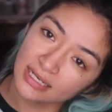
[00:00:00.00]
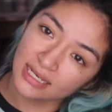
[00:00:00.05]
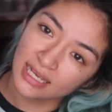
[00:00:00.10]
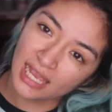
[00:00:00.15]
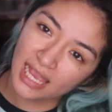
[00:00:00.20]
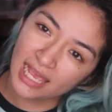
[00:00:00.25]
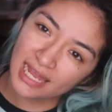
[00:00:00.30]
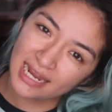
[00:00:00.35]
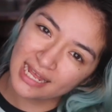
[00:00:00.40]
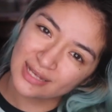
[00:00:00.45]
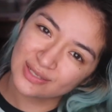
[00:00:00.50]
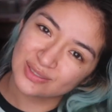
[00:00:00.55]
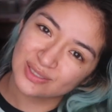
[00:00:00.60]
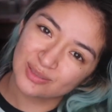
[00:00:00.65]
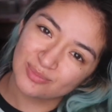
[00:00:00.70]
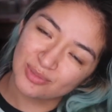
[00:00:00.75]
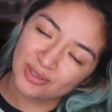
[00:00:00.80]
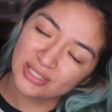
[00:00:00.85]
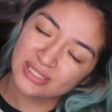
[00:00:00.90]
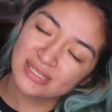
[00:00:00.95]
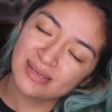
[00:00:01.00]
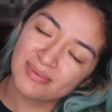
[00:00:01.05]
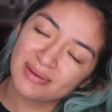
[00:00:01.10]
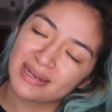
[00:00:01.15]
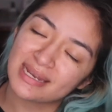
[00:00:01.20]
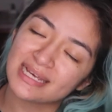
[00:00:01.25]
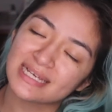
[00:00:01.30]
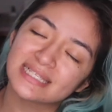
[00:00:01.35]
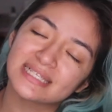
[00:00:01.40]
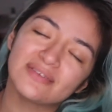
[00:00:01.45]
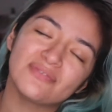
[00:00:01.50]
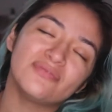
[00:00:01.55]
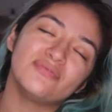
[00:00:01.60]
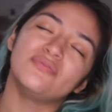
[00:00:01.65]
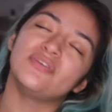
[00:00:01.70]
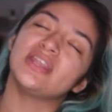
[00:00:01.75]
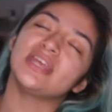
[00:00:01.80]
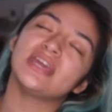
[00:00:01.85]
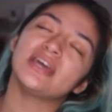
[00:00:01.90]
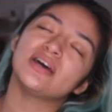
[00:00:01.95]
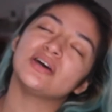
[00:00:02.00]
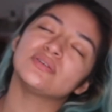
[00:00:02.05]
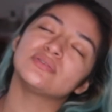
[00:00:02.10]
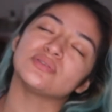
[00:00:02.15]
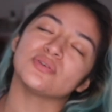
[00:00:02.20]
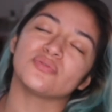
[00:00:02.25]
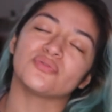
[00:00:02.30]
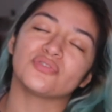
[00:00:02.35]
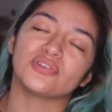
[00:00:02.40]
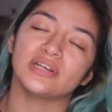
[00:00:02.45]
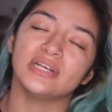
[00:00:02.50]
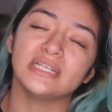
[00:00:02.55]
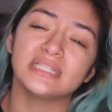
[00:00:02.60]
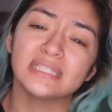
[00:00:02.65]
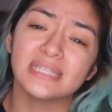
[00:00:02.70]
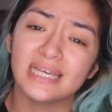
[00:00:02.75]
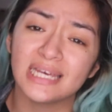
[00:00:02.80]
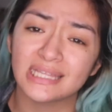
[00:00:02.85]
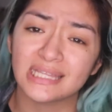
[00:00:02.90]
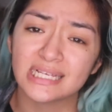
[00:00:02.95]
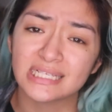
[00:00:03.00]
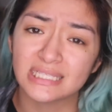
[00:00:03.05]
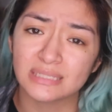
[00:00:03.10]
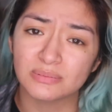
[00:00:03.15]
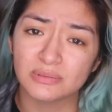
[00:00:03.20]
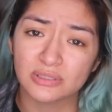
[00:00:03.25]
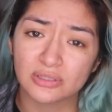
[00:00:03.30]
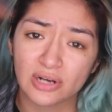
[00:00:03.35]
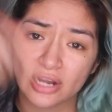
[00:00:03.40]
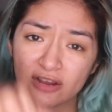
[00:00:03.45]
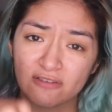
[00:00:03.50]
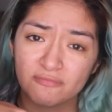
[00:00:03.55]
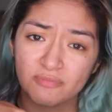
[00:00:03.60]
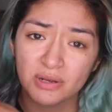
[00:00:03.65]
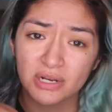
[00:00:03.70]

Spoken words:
And I'll see beauties in my next video. Don't forget to hit that subscribe